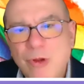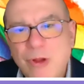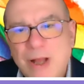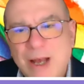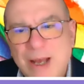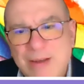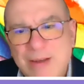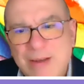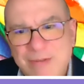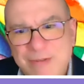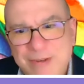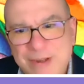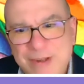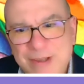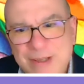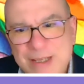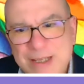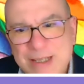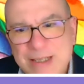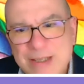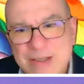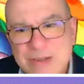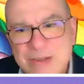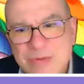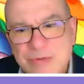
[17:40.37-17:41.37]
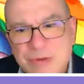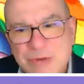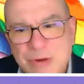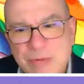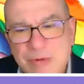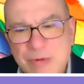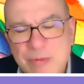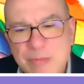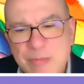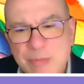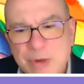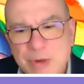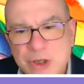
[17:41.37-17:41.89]
I feel it is
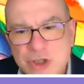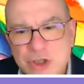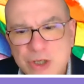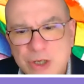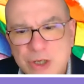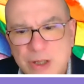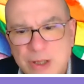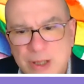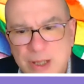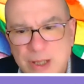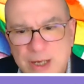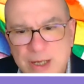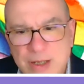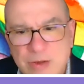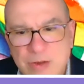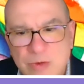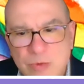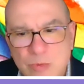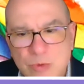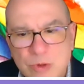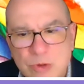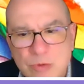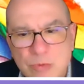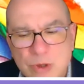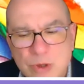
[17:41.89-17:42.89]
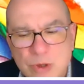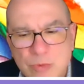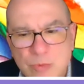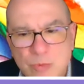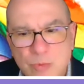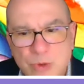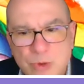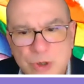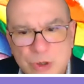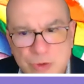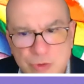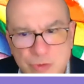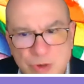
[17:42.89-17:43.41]
very much aligned with what
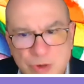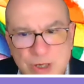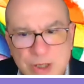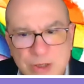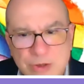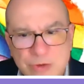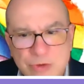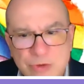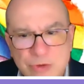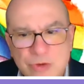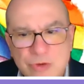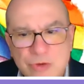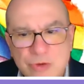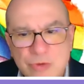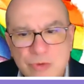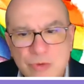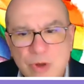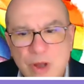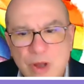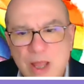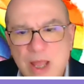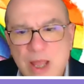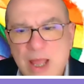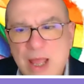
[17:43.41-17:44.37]
we're trying to do.